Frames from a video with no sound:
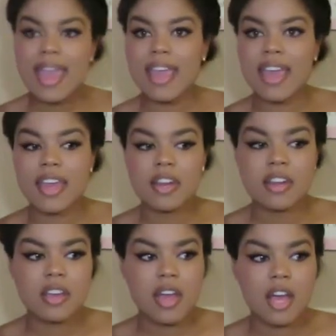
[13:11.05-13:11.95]

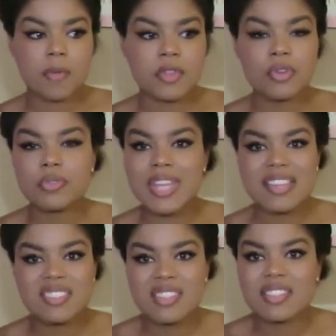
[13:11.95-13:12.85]
and
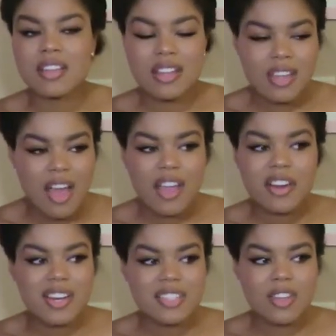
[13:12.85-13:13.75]

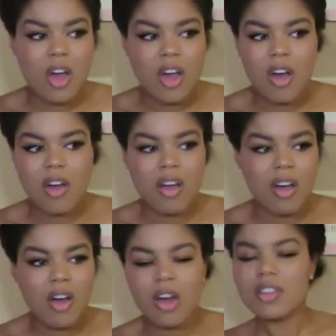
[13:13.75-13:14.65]
iron is
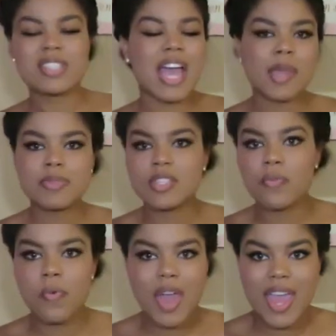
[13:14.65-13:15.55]
all types of